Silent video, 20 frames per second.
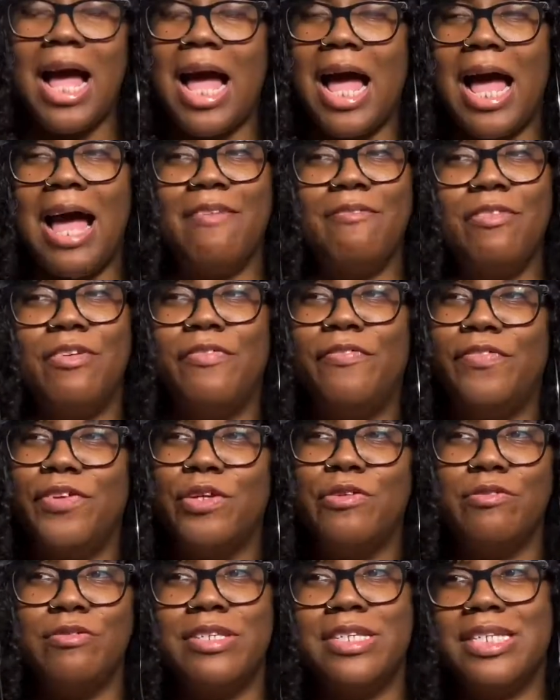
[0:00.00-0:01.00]
I
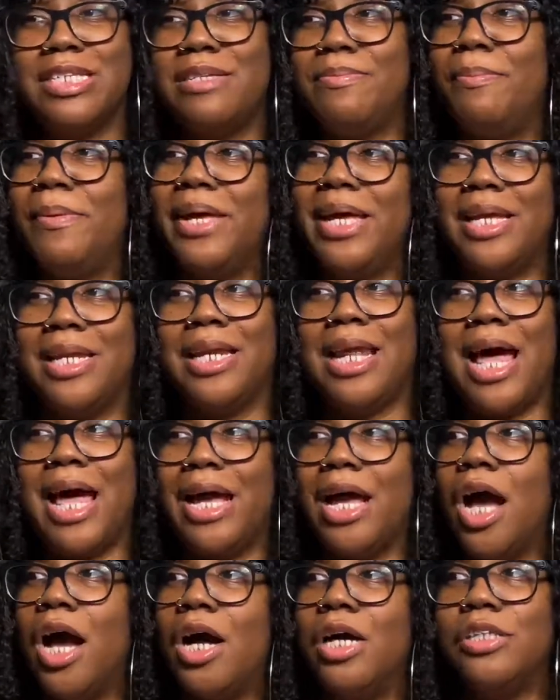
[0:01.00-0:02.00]
refuse to spend
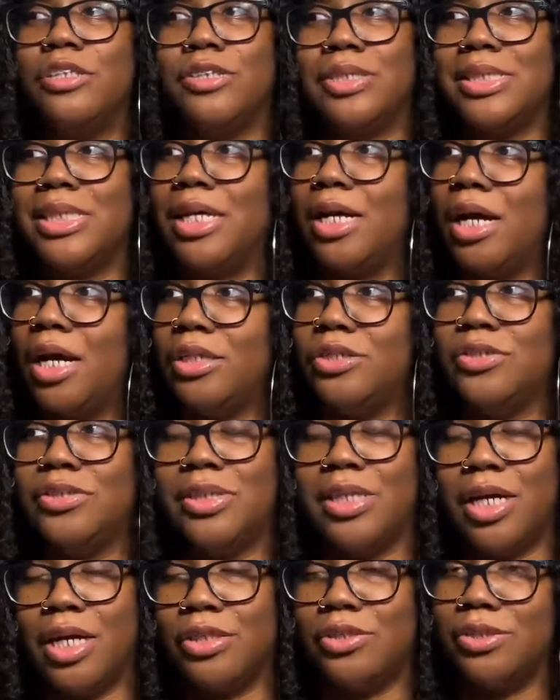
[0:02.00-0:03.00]
like hundreds
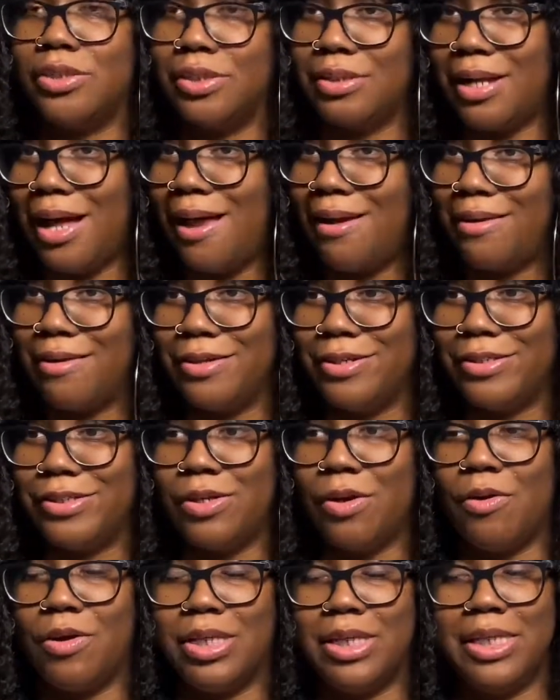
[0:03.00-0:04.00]
of dollars
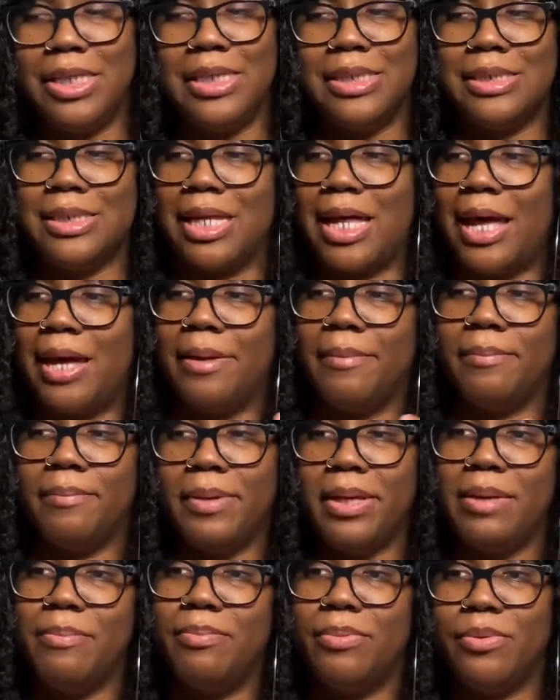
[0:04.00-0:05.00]
on these like
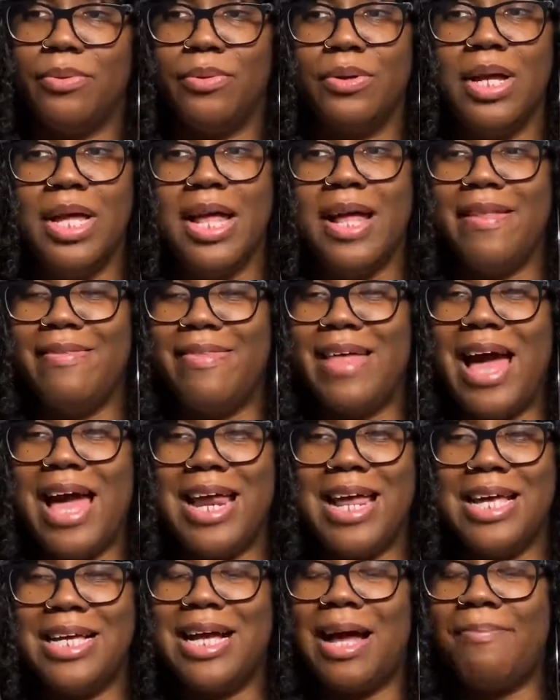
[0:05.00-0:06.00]
people
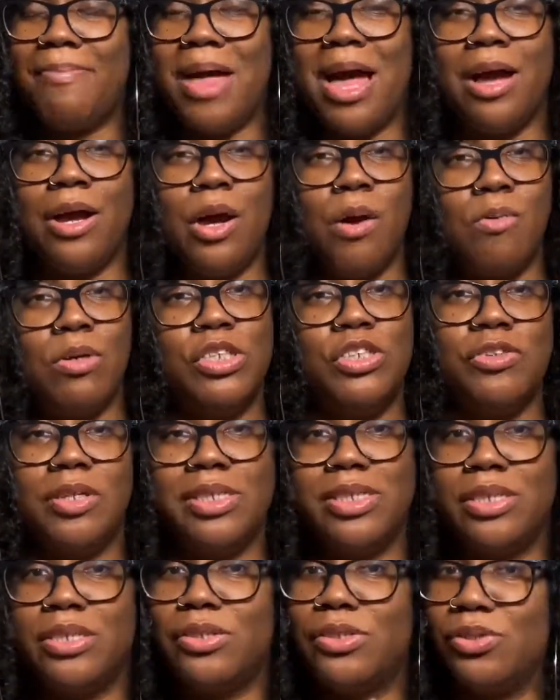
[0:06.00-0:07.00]
that I'm not going
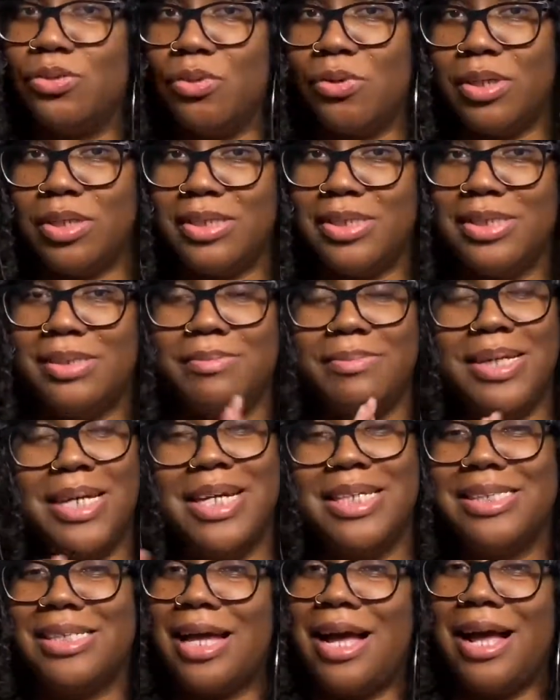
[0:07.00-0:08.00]
straight to the source,
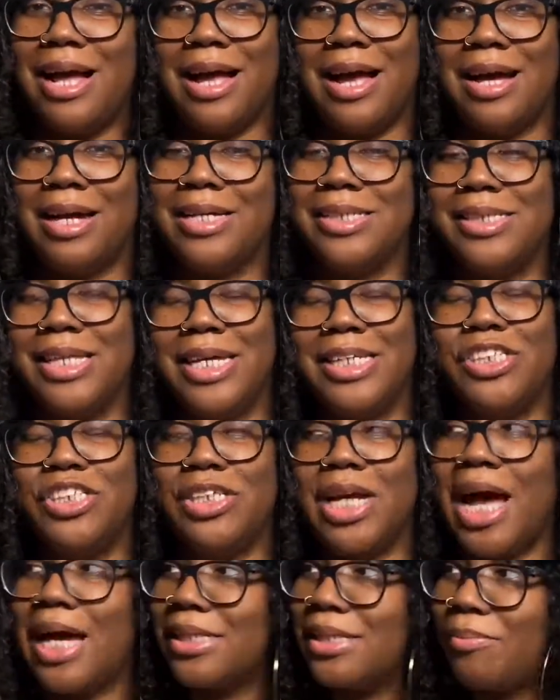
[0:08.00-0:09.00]
because because they
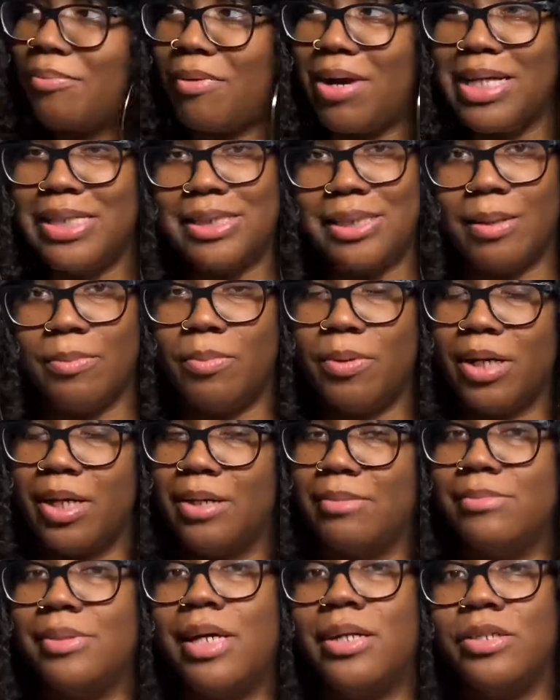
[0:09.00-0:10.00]
jack the price up when it
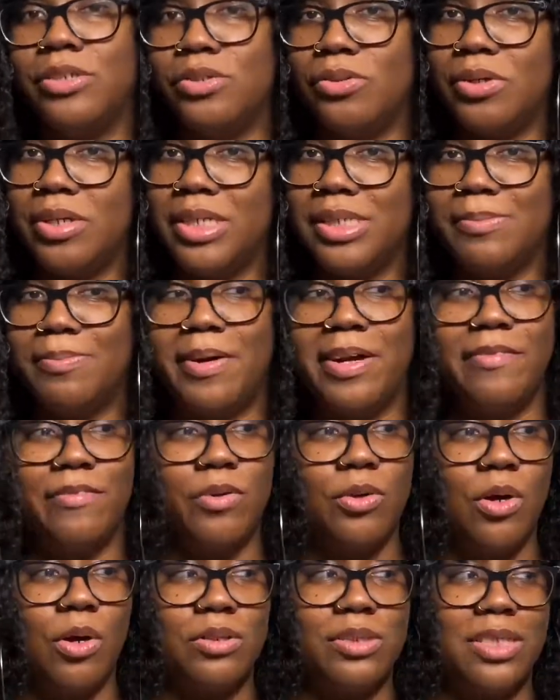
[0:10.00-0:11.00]
comes down to Jordans. But if
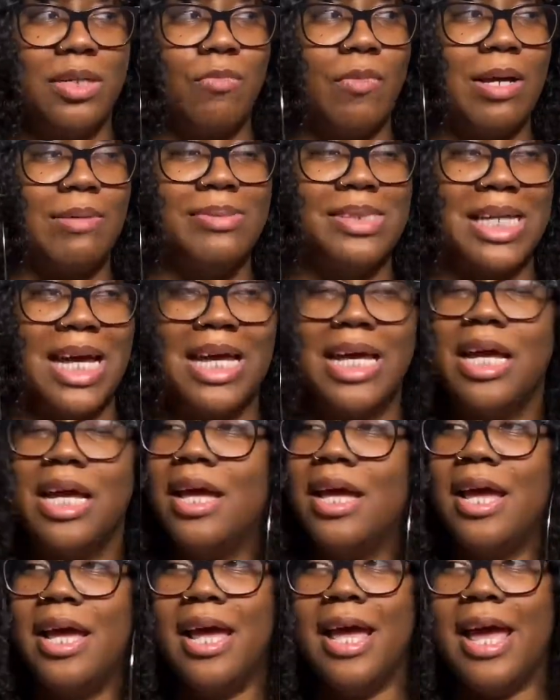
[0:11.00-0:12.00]
you go to the website
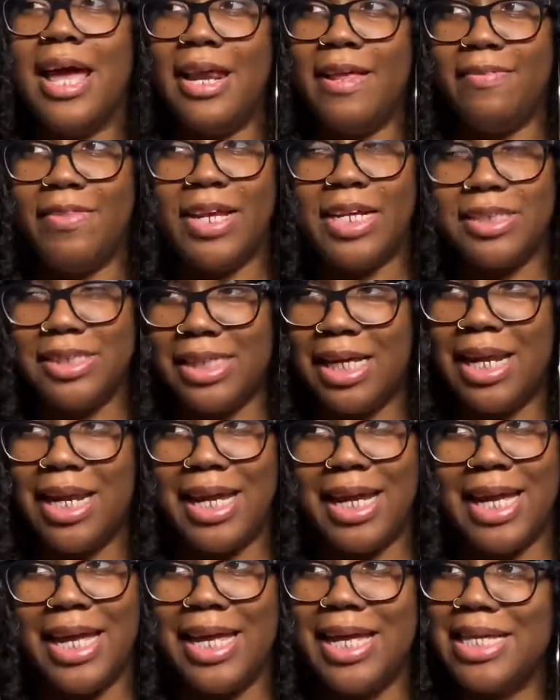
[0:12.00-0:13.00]
and if they're
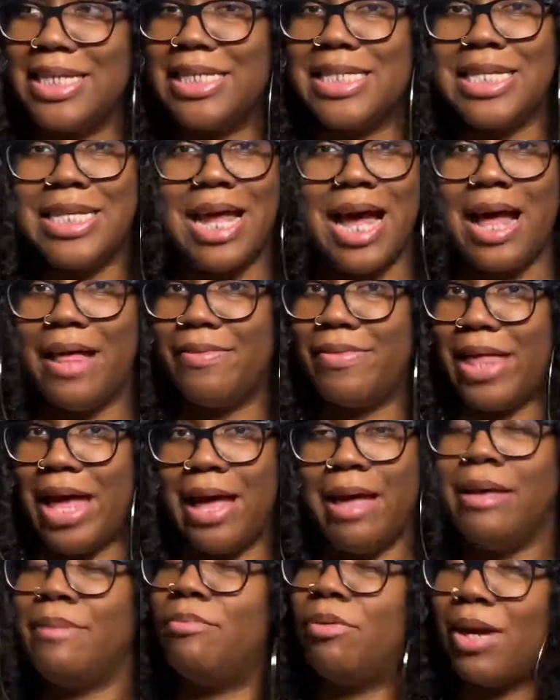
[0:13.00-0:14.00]
selling it, it's not
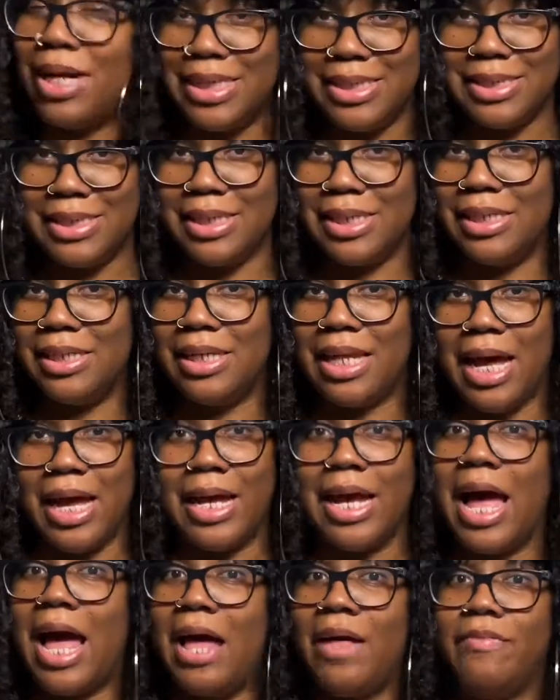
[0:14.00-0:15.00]
that pricey
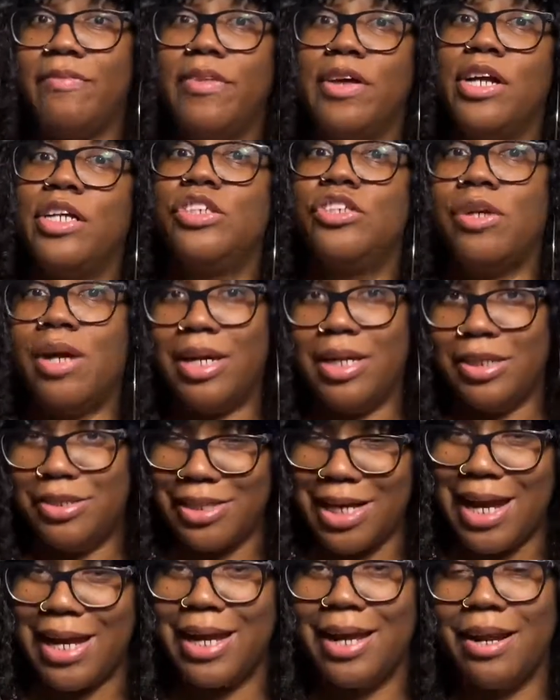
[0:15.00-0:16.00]
like how they're trying to
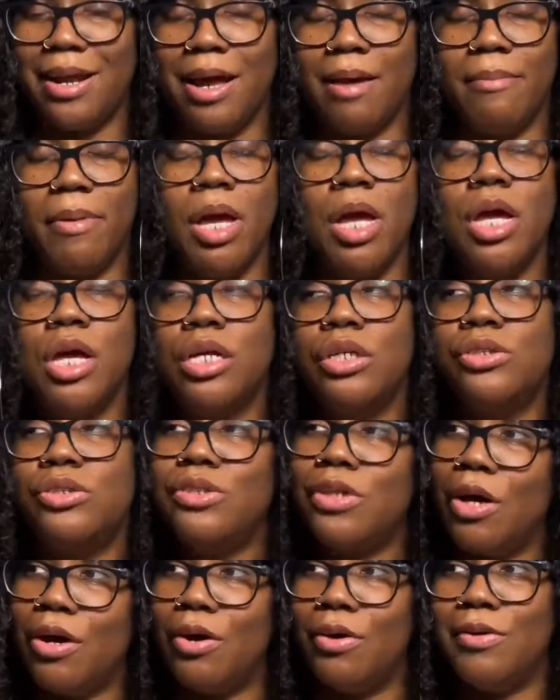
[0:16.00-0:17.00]
jack it up.
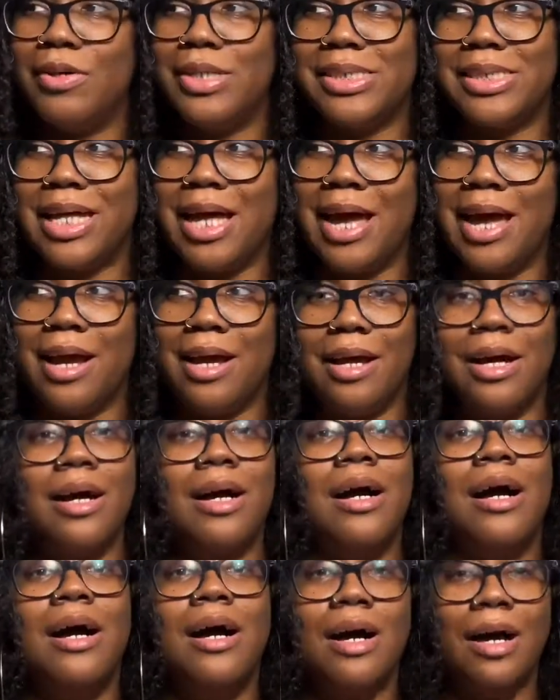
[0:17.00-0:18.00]
So it's like,
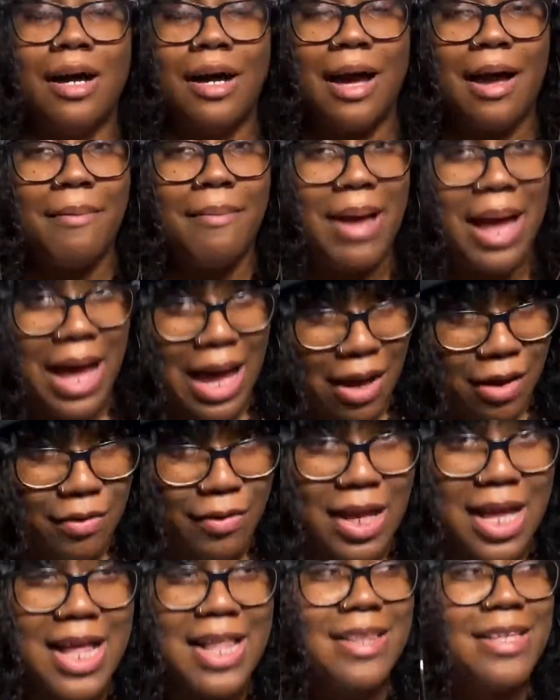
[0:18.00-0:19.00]
oh, I'm
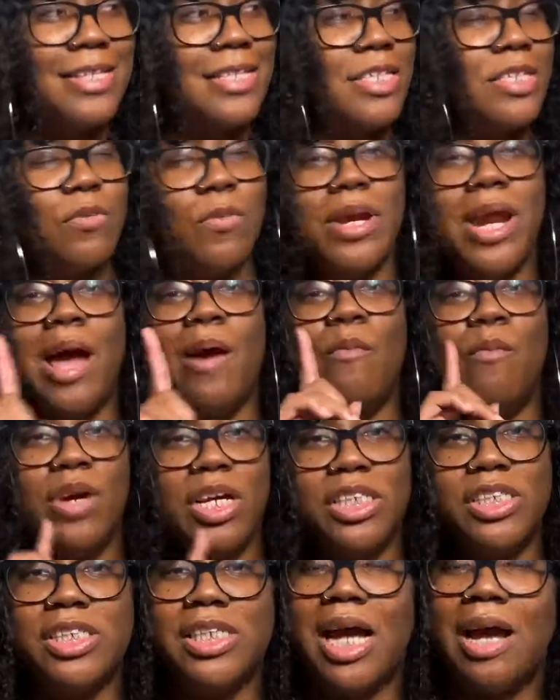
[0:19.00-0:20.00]
out. This is when I
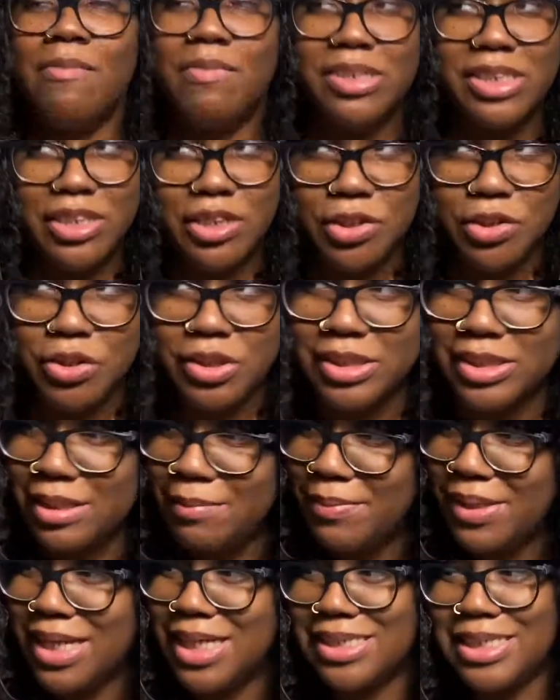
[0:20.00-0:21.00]
wish I was in New York City,
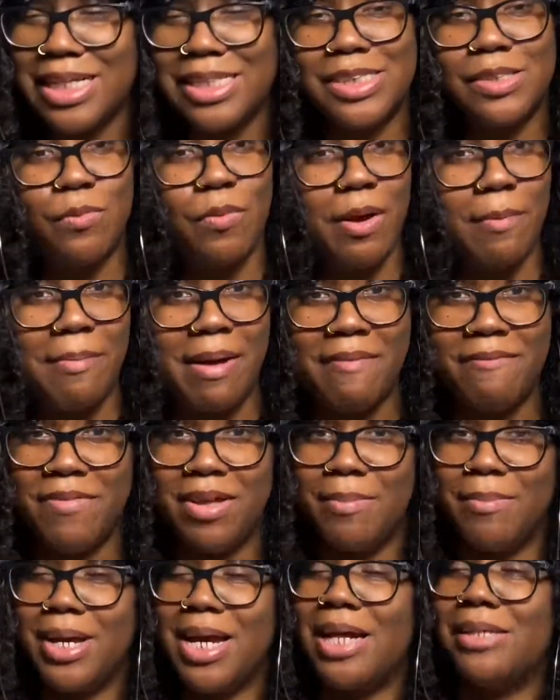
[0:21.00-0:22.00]
because I swear my
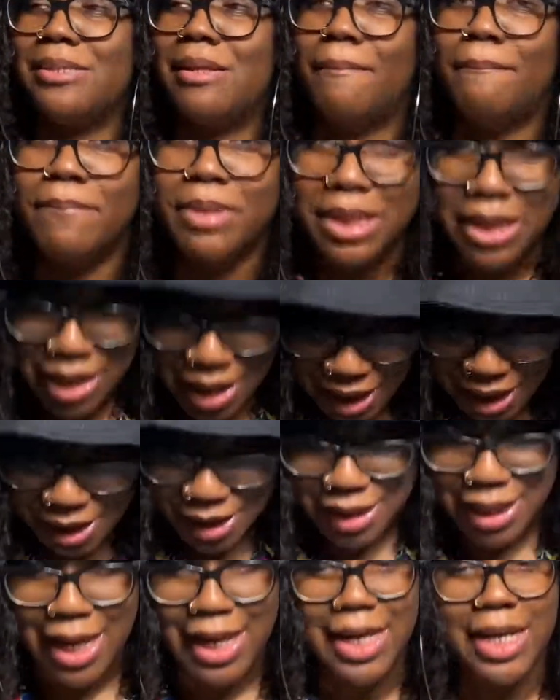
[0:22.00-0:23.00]
family got the
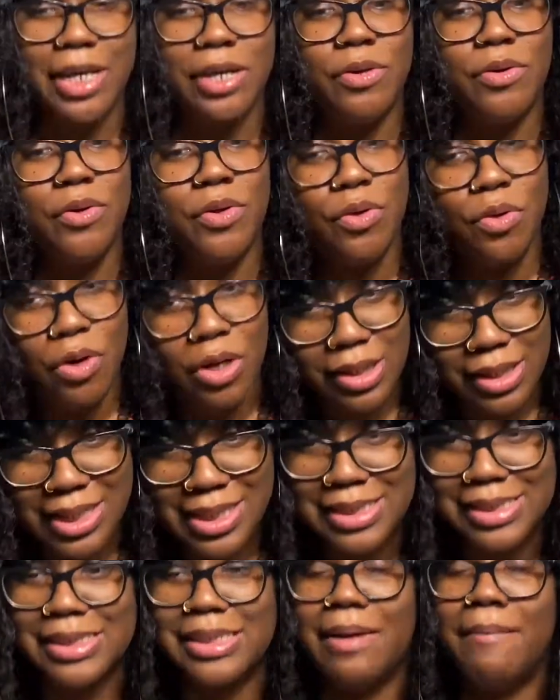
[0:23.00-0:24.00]
plug. Like, in New York,
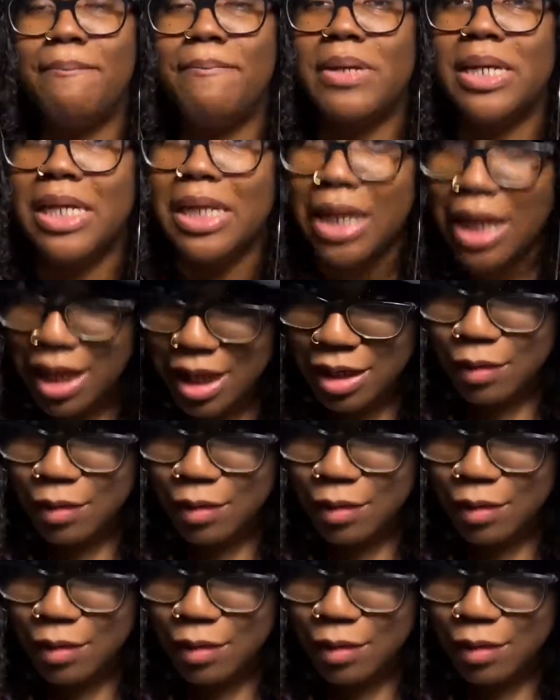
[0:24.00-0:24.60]
there's the plug.